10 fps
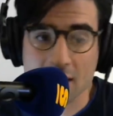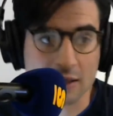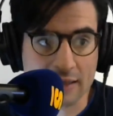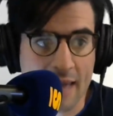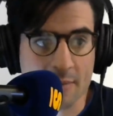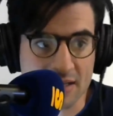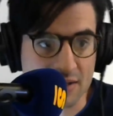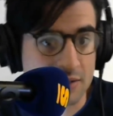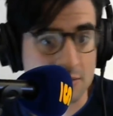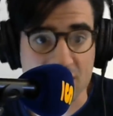
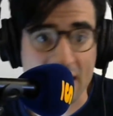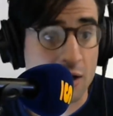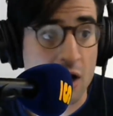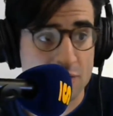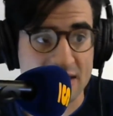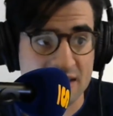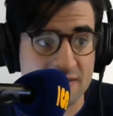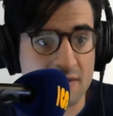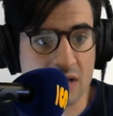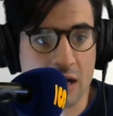calamitous, say, contracts
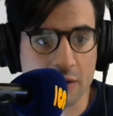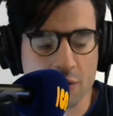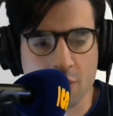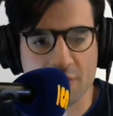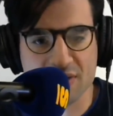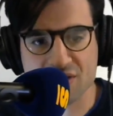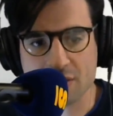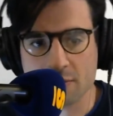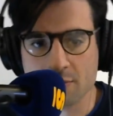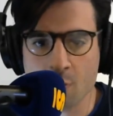they've given out or
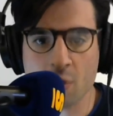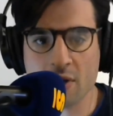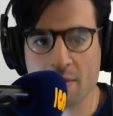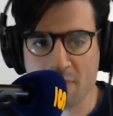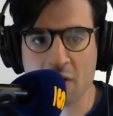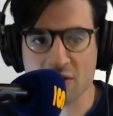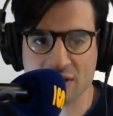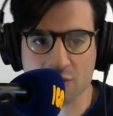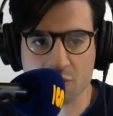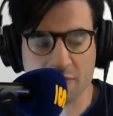these more embarrassing sort of